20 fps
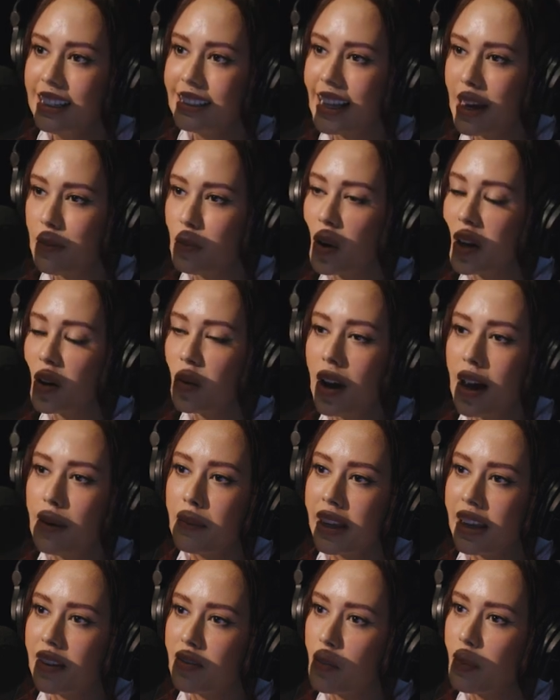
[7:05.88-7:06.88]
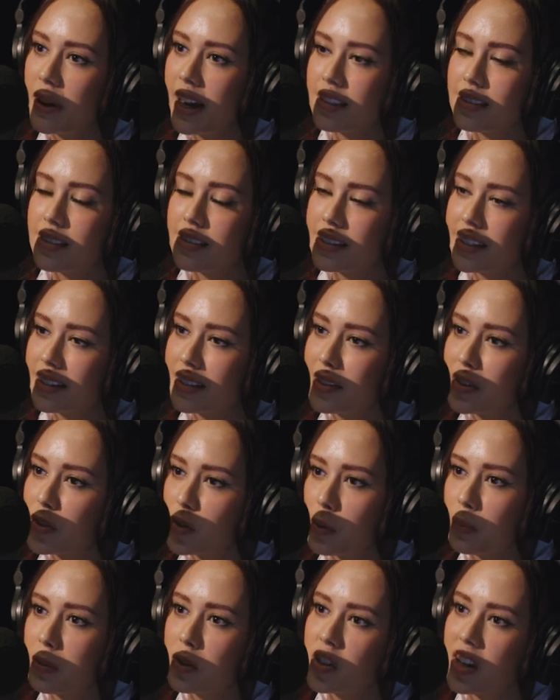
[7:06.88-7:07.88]
That Boy Kwame, for Bars is Still on
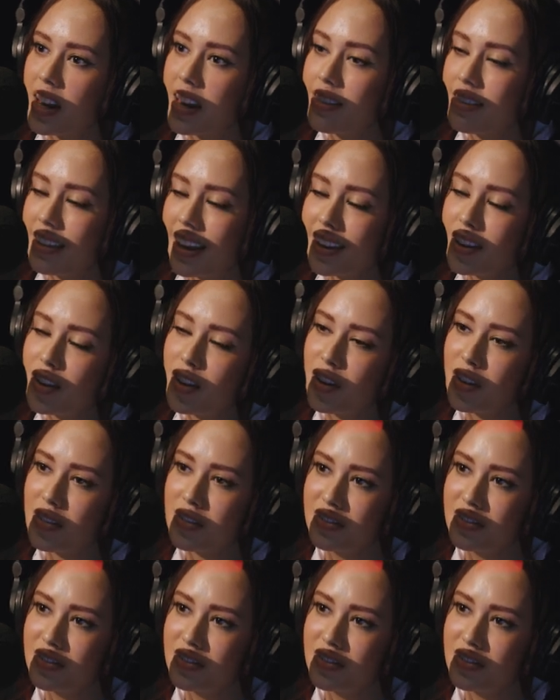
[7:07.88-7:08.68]
Triple J. Thank you.